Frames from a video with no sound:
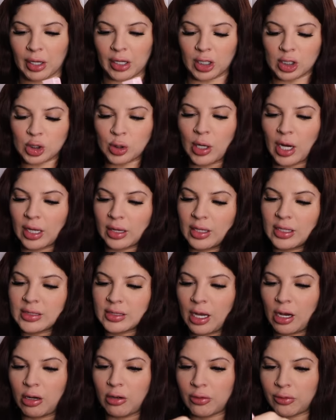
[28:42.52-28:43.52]
gonna try
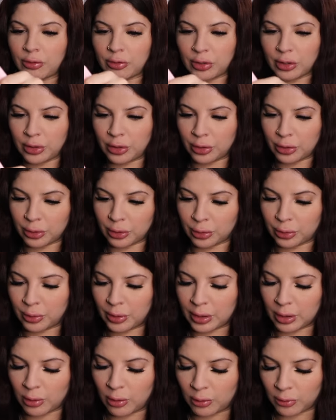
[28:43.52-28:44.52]
these out for
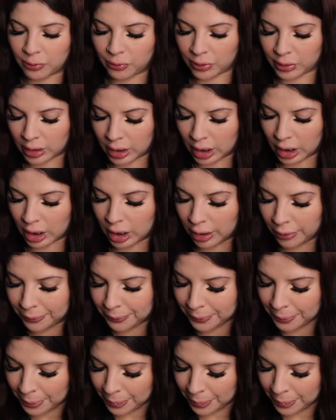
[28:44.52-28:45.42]
you, and hopefully